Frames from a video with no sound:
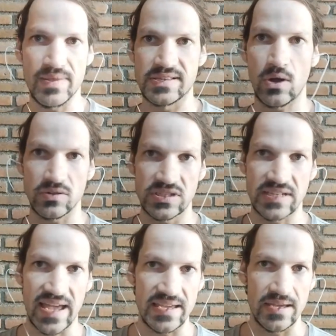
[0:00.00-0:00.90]
weather's hot
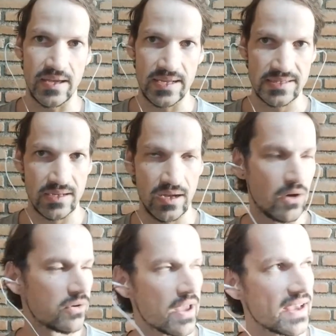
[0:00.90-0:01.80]
today
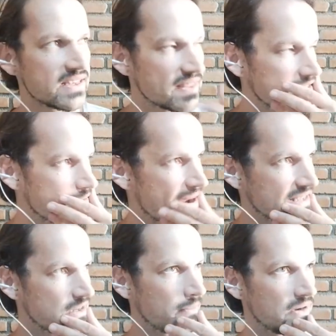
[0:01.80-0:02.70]
oh no, that's a
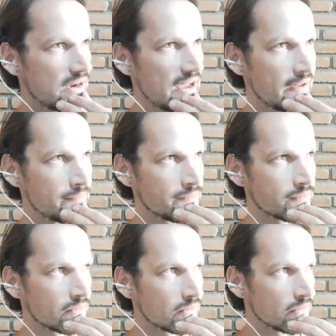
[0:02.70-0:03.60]
bad example.
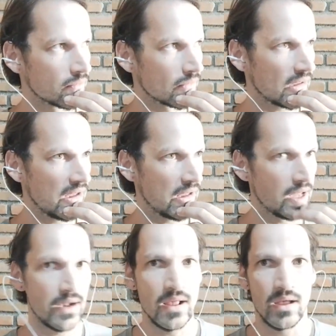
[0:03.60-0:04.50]

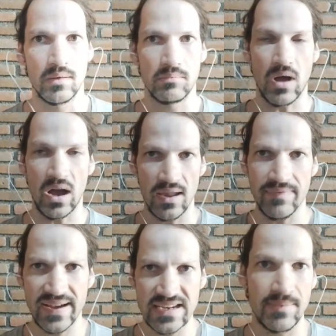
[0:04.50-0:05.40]
I
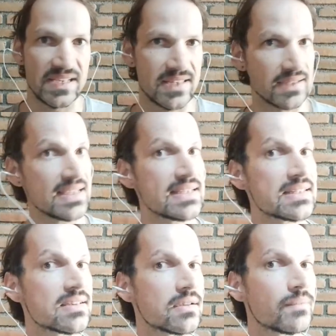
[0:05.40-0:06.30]
love academic
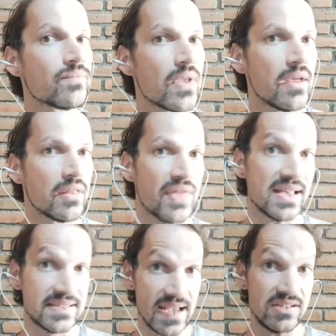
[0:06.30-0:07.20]
studies.
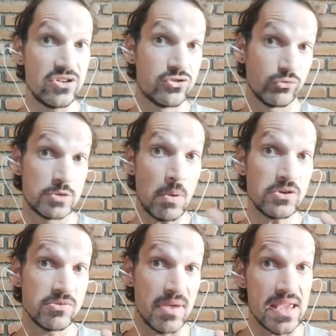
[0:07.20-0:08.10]
That's getting you to
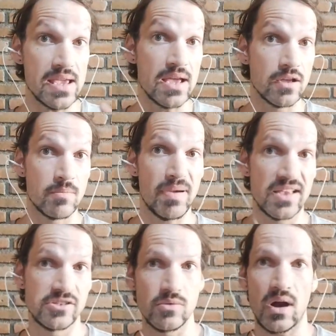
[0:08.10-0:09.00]
respond to me
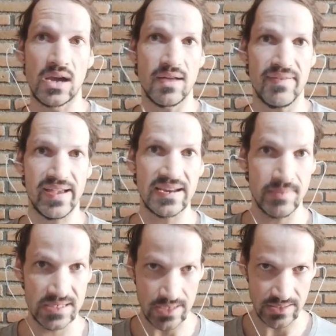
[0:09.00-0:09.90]
compared to I love
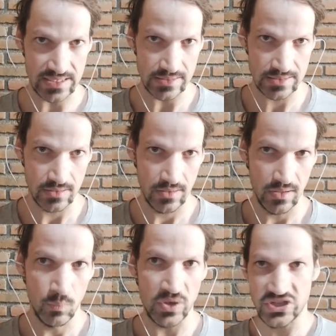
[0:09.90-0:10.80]
academic studies,
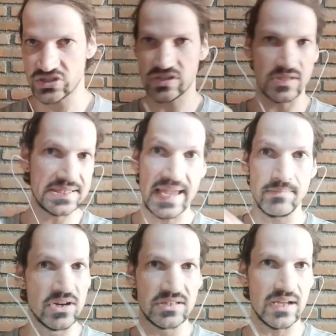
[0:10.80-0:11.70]
which is just a
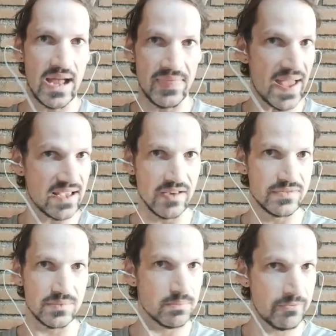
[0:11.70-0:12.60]
statement, and that
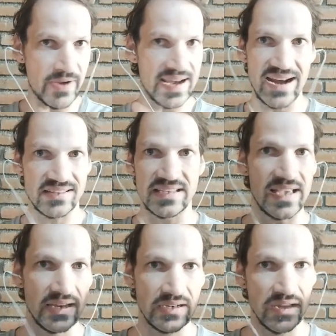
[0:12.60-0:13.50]
gives
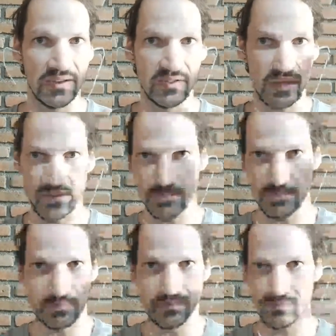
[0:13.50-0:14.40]
finality and